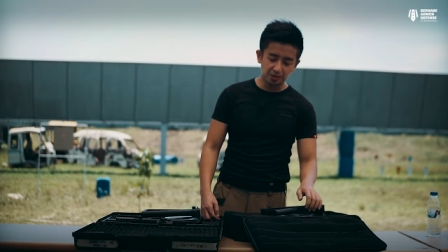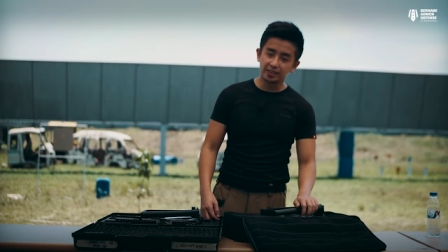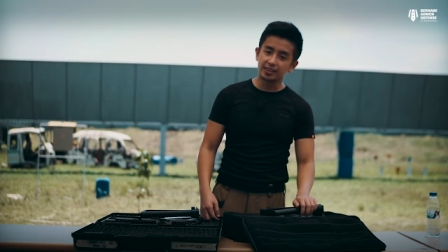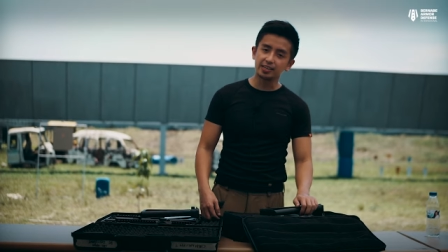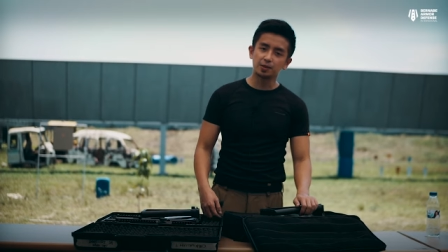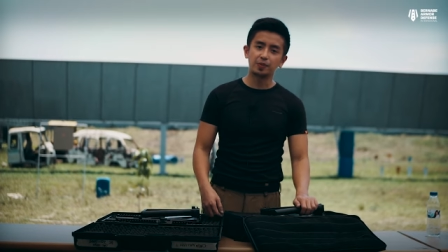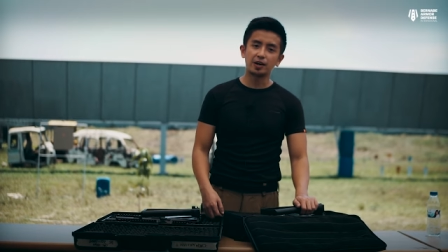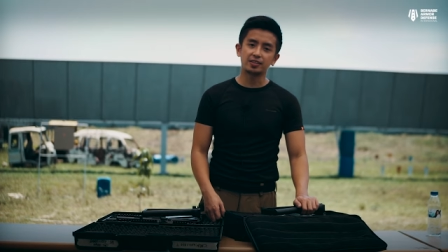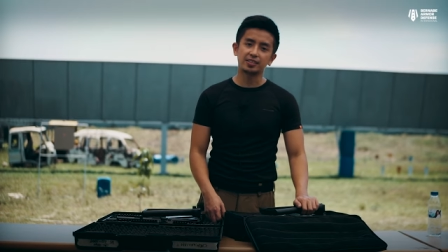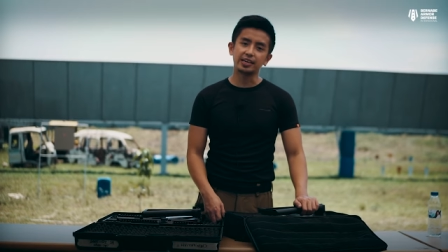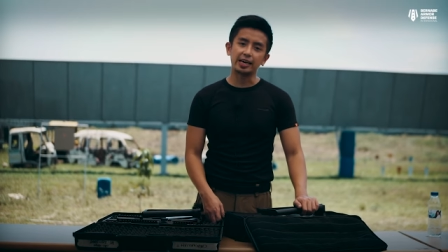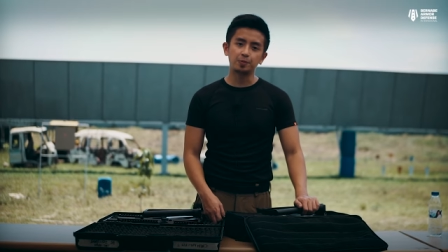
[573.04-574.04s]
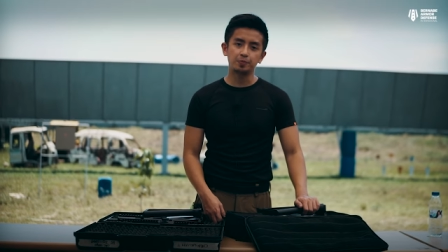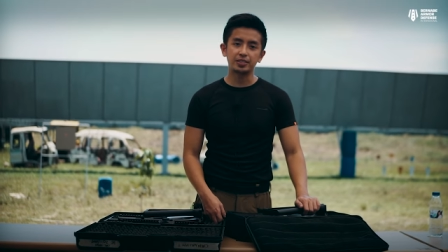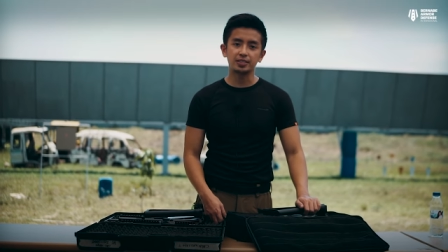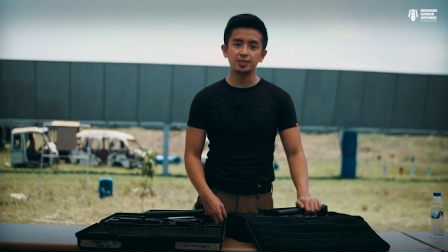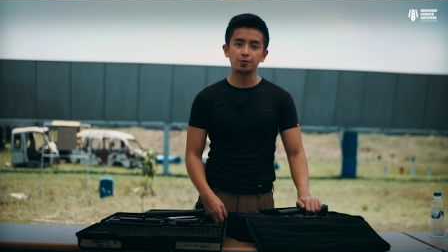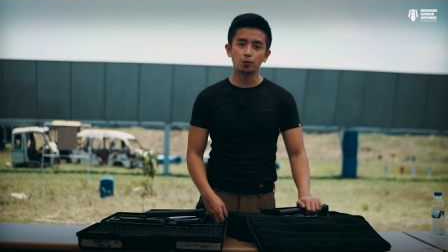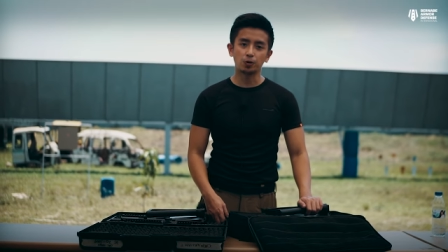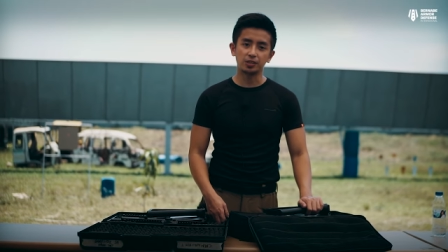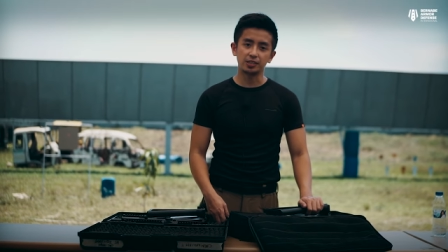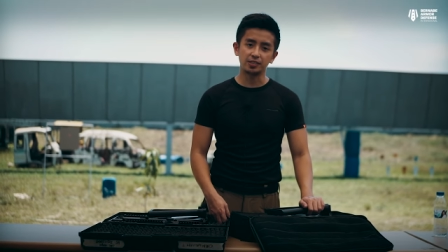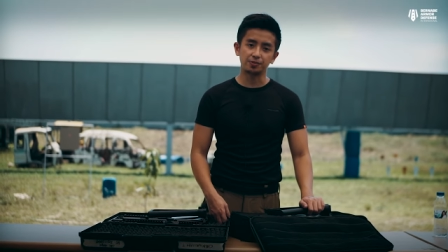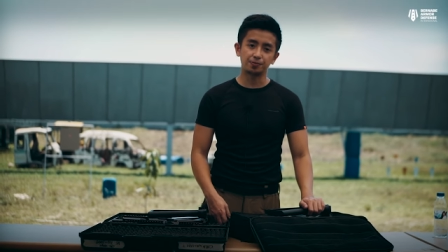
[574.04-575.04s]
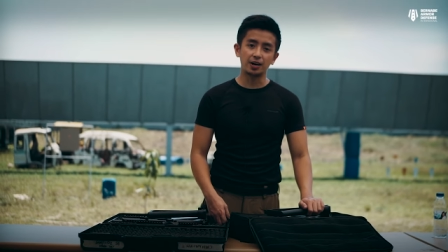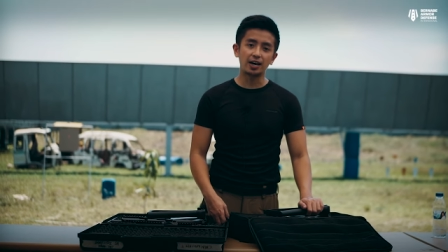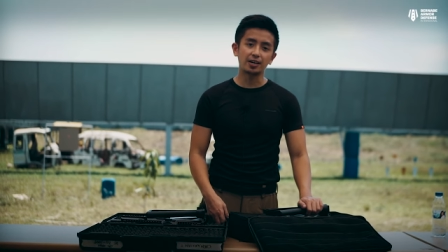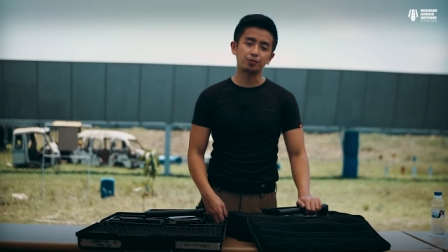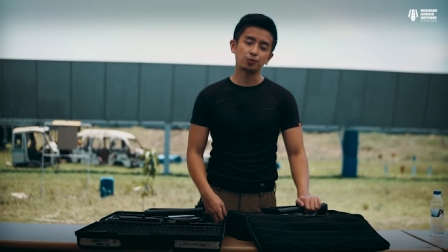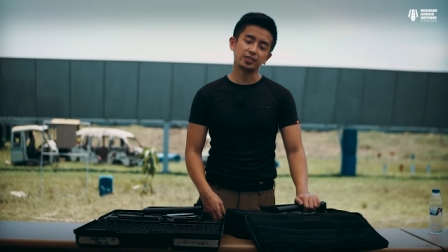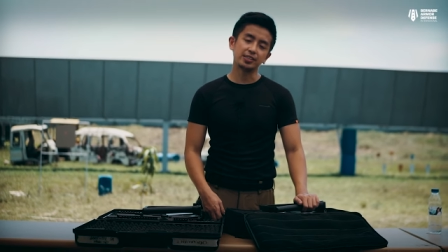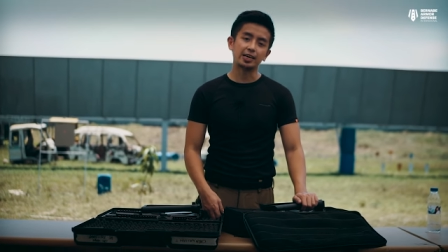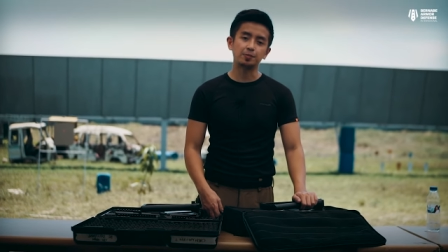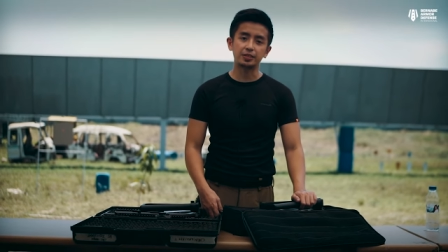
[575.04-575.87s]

good thing about the A P C forty-five or the